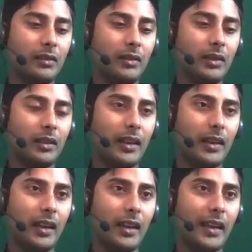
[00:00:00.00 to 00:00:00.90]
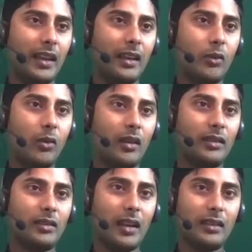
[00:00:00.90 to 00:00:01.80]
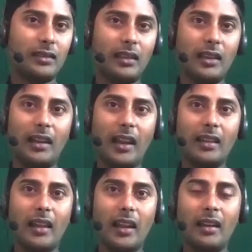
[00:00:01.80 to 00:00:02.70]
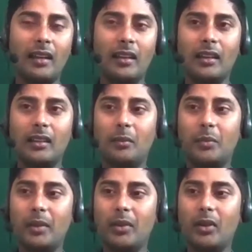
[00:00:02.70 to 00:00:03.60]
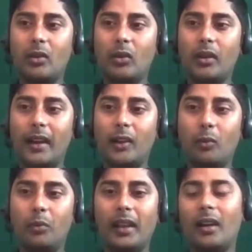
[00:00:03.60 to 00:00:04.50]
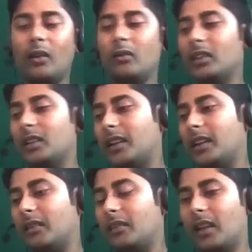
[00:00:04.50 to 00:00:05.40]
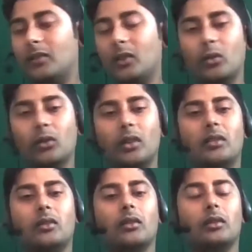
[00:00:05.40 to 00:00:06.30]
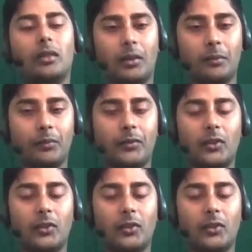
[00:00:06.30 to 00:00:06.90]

with the data, he who understands the data, and then the people who get to play around with the data will have the coolest roles. Yeah. So